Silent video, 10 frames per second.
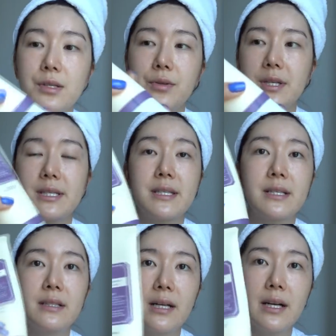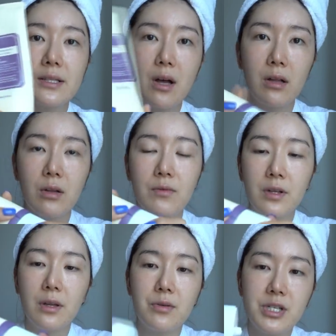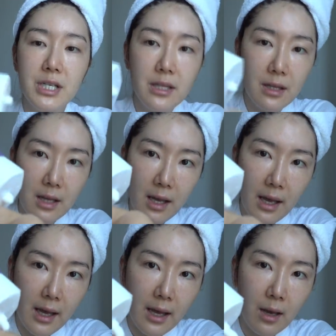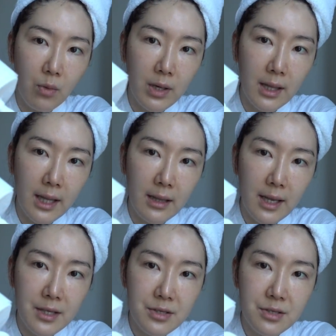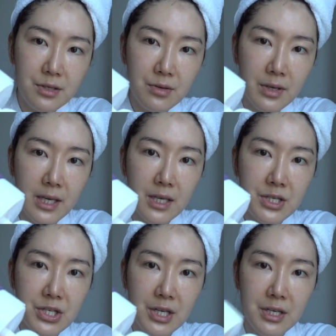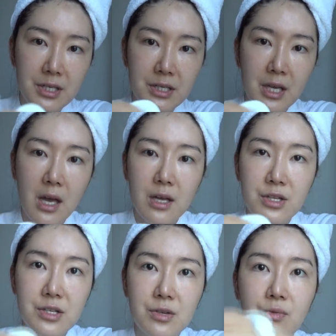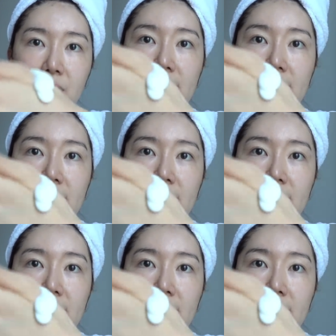this is Klairs All Over Lotion, and what I like to do is just squeeze